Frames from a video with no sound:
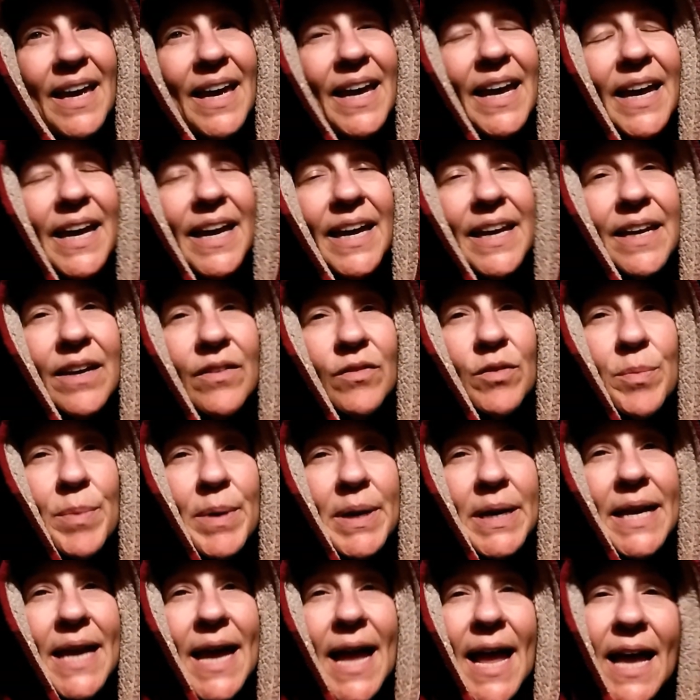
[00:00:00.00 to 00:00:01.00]
Hey
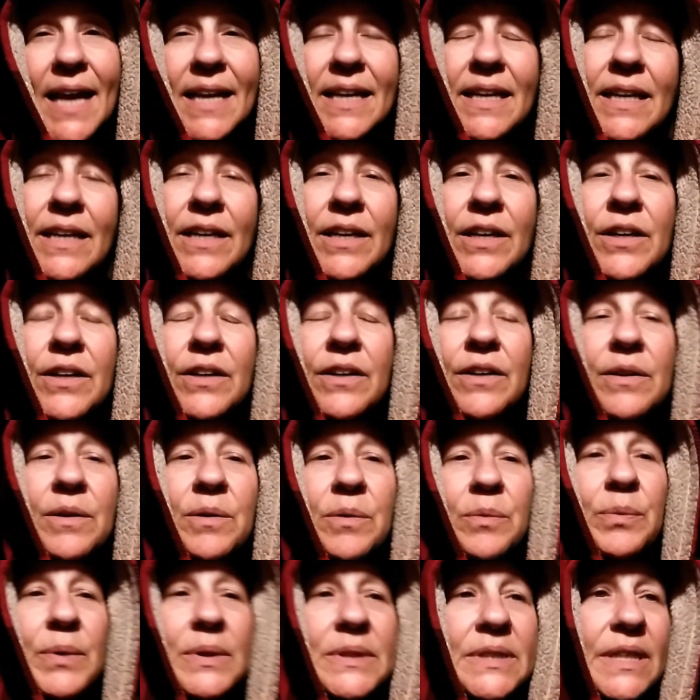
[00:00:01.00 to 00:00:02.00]
everybody, Ann here.
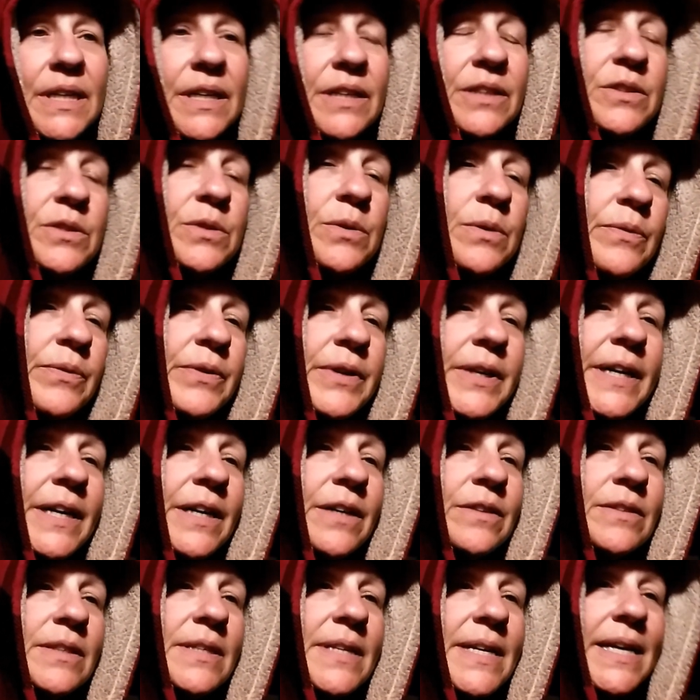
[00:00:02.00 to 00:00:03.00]
Wasn't going to do a
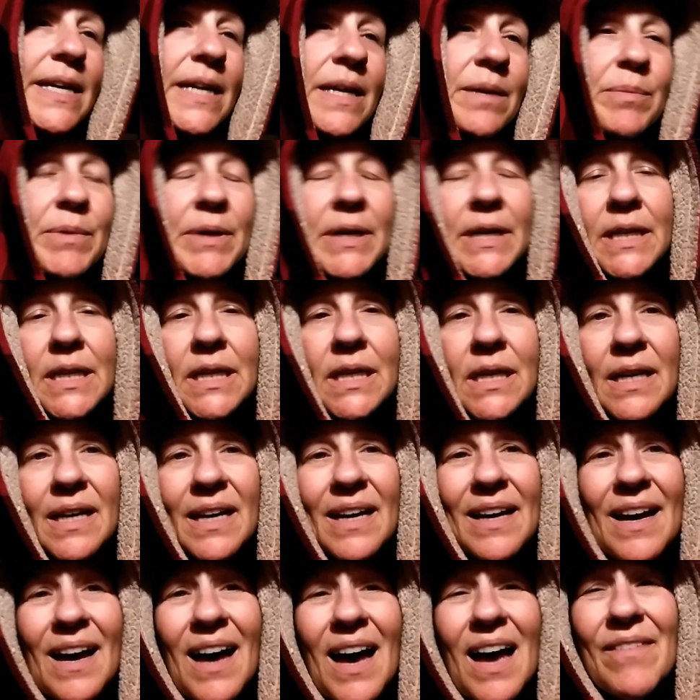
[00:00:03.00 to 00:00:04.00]
video today, but
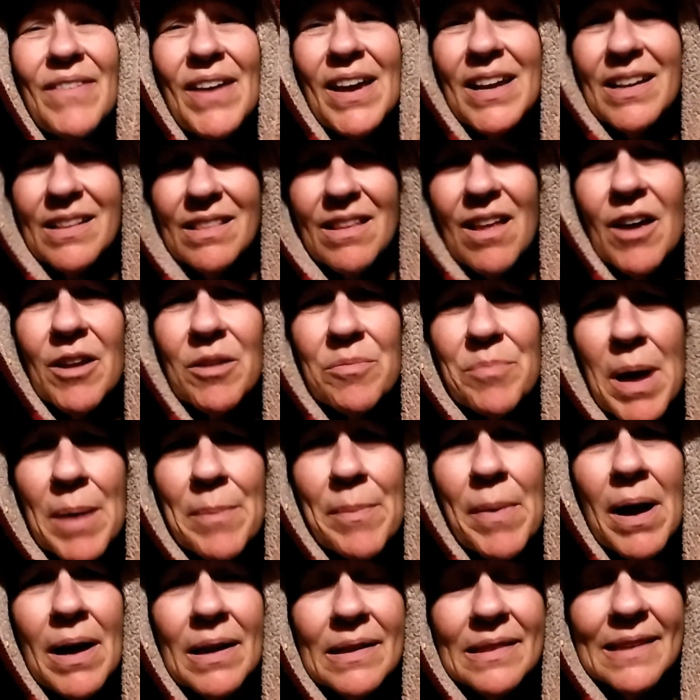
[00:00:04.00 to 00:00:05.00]
I've had a lot on my
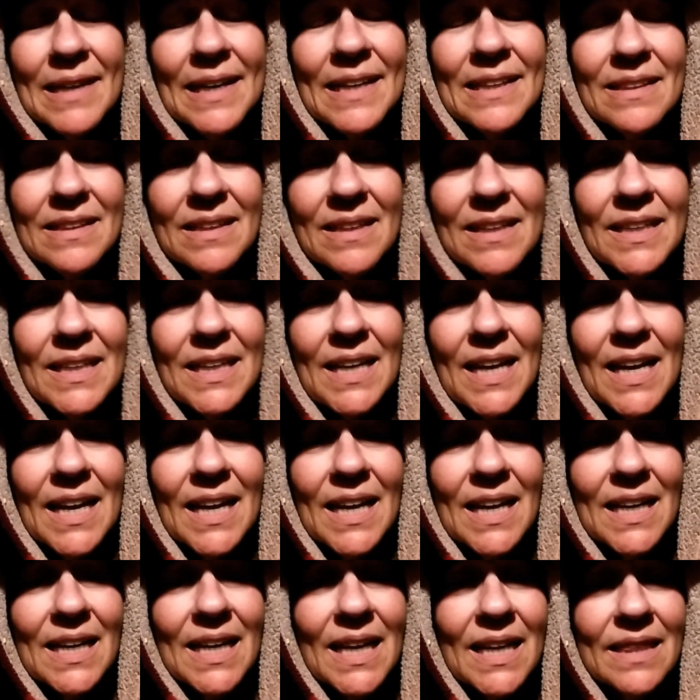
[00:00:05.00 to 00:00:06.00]
mind lately,
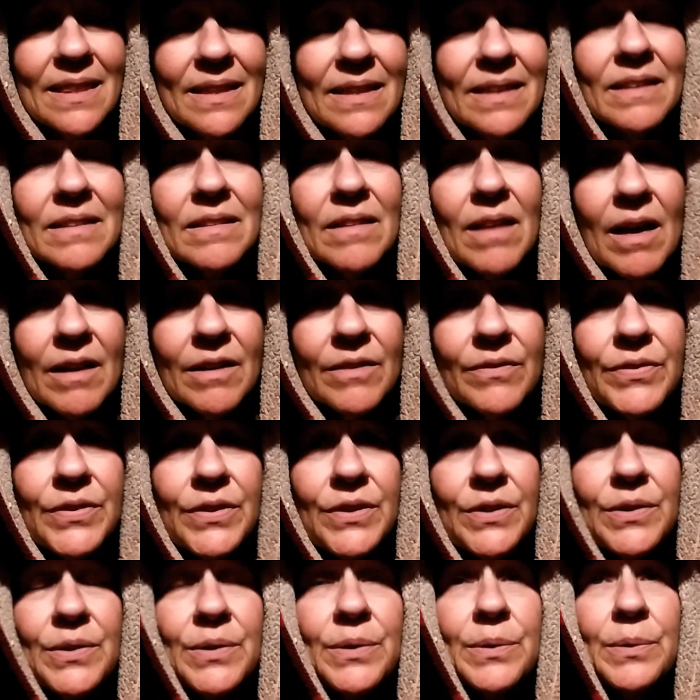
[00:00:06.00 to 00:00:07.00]
and I think a lot of
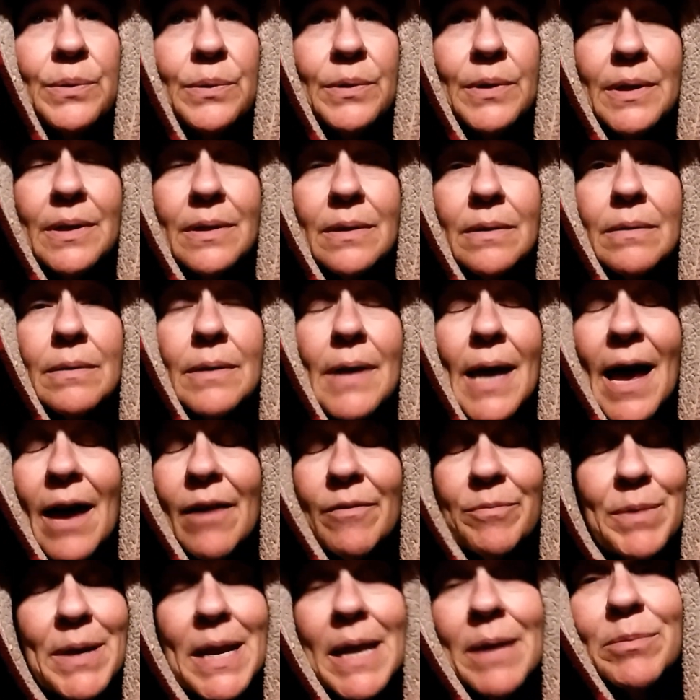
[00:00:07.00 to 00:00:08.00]
you
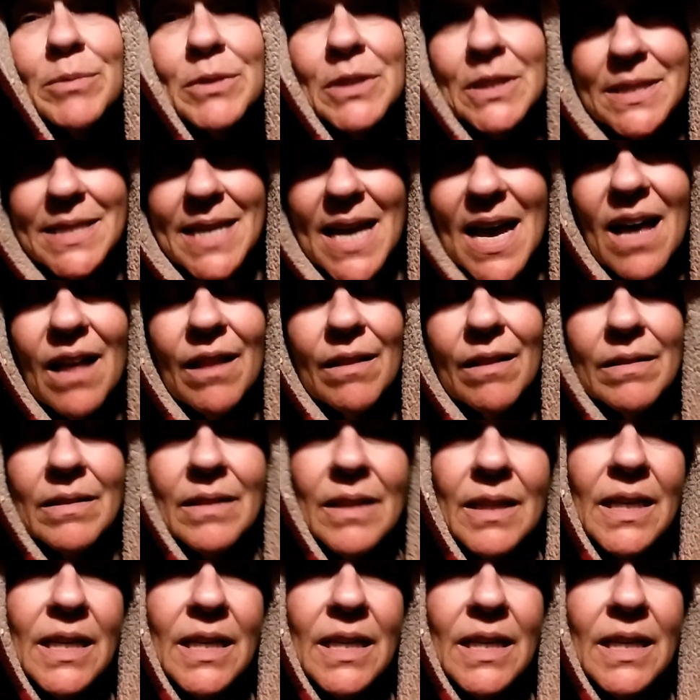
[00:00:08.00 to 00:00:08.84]
have been able to tell.